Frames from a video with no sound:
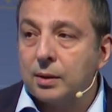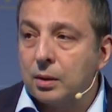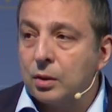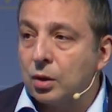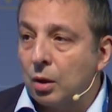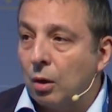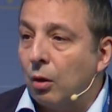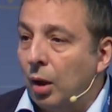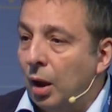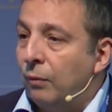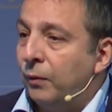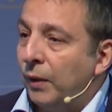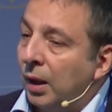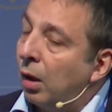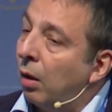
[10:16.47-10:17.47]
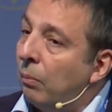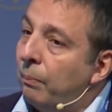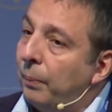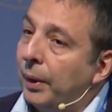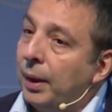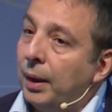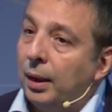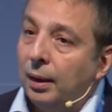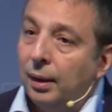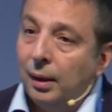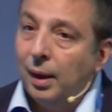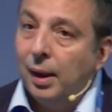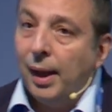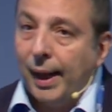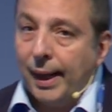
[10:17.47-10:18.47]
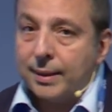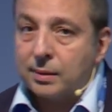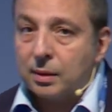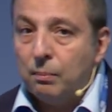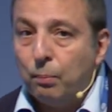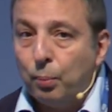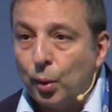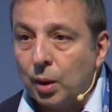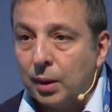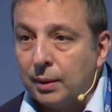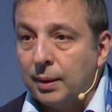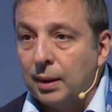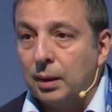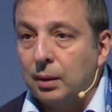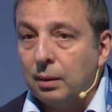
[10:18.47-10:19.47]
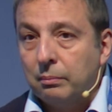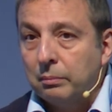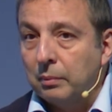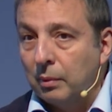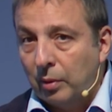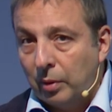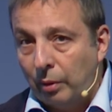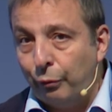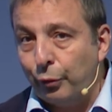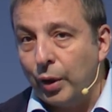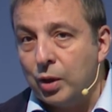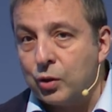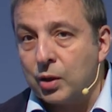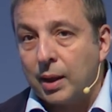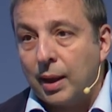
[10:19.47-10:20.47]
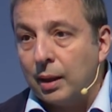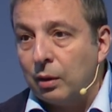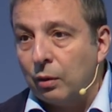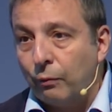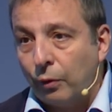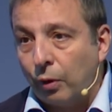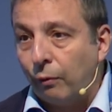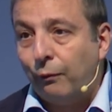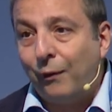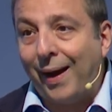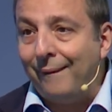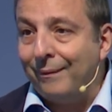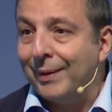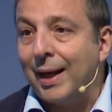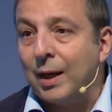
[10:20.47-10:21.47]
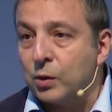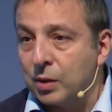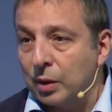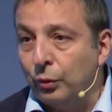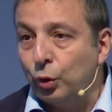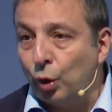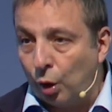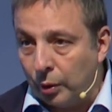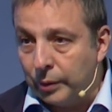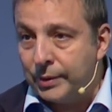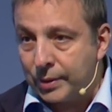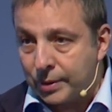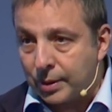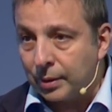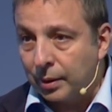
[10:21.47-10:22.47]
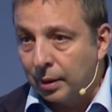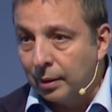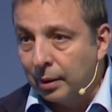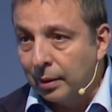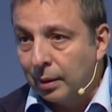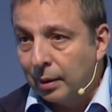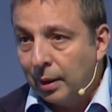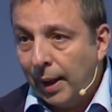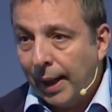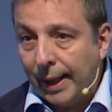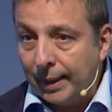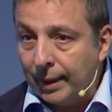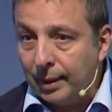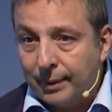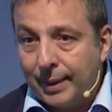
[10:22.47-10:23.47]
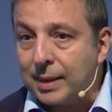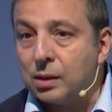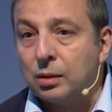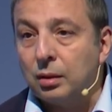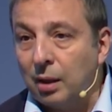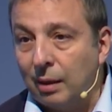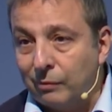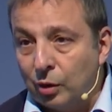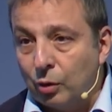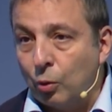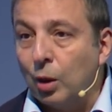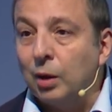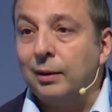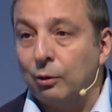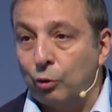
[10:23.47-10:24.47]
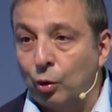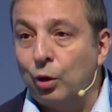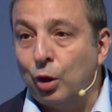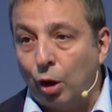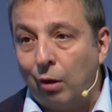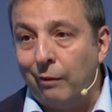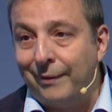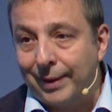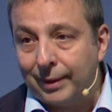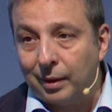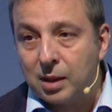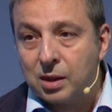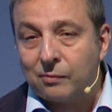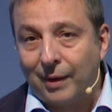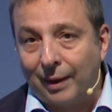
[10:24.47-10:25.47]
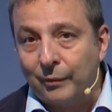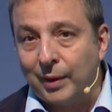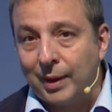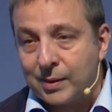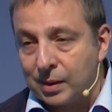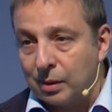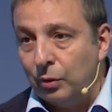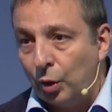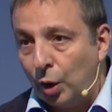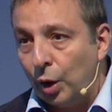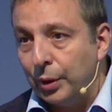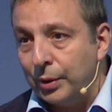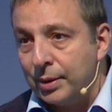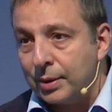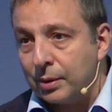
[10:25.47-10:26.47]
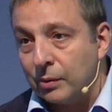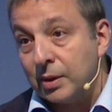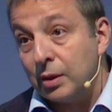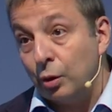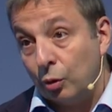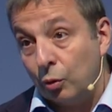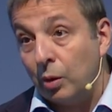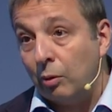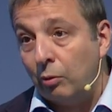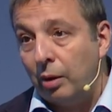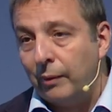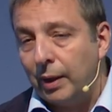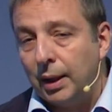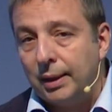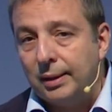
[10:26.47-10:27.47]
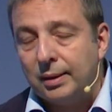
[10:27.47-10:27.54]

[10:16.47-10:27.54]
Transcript: So if a company has imported refrigerant for 5,000 tons and does not have the quota to cover these 5,000 tons of CO2 equivalent,